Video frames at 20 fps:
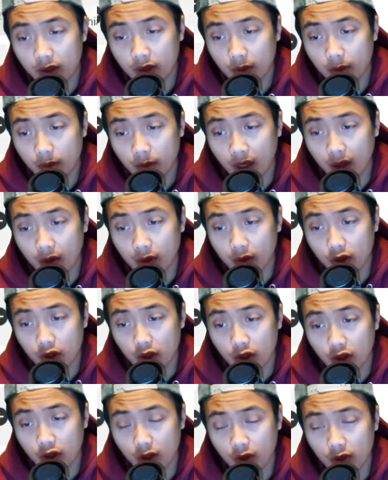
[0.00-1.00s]
bout, she
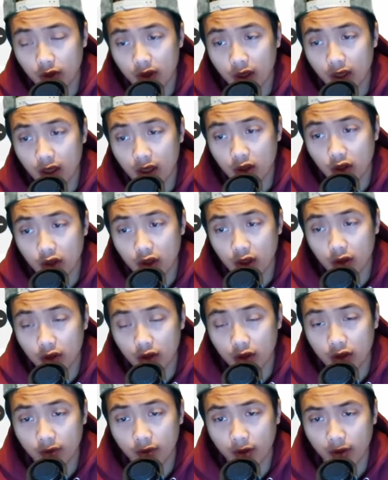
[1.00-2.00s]
shows that she
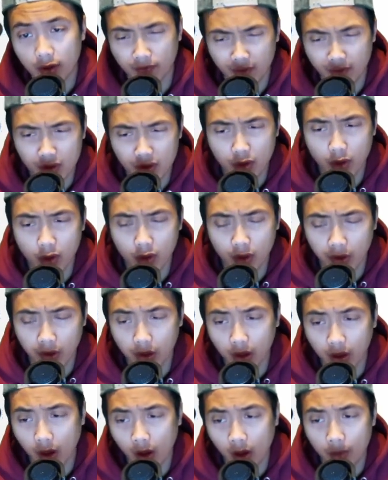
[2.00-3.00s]
looks very physical and
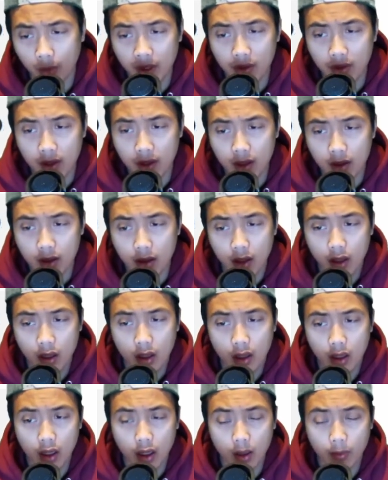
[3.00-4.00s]
calm in there.
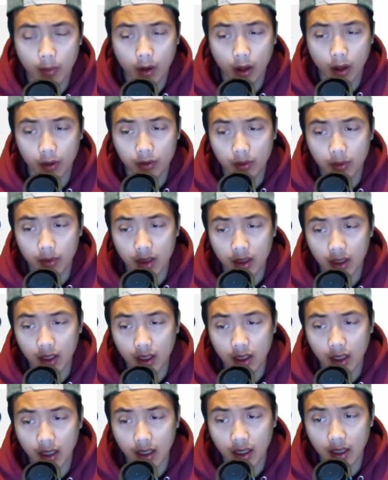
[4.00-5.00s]
Ultimately,
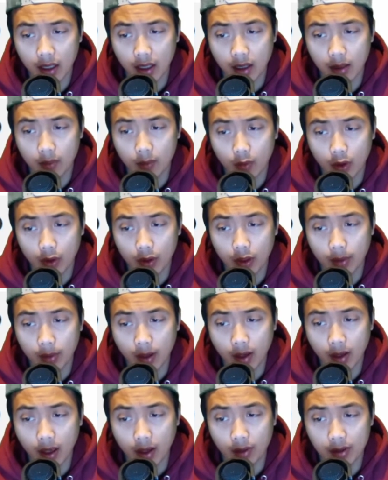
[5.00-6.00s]
I am worried about
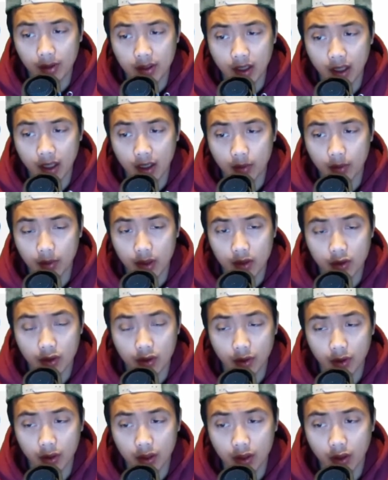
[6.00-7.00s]
how the stand-up is
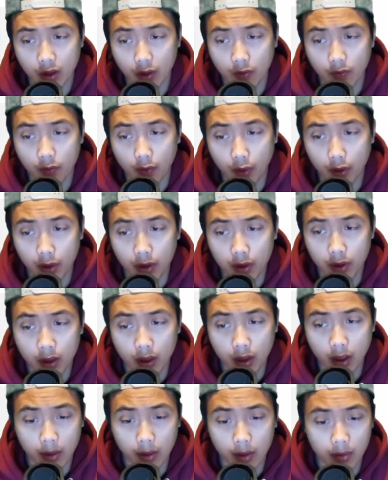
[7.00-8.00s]
going to go for her.
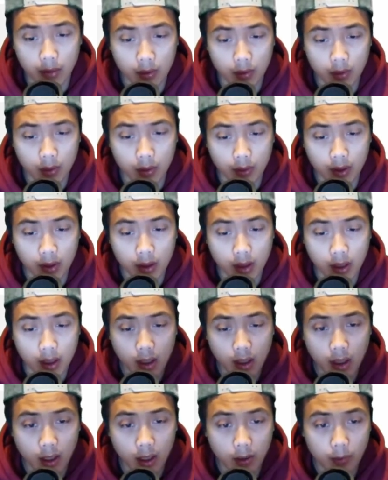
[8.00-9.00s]
I'm going with
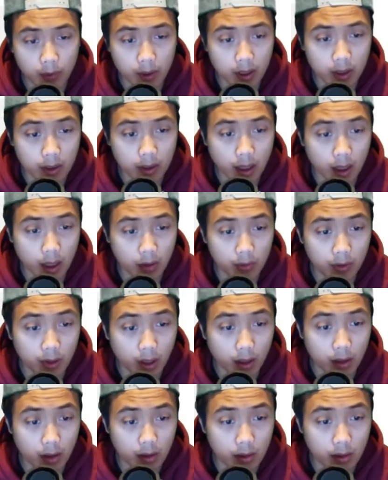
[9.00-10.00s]
Irene Aldana.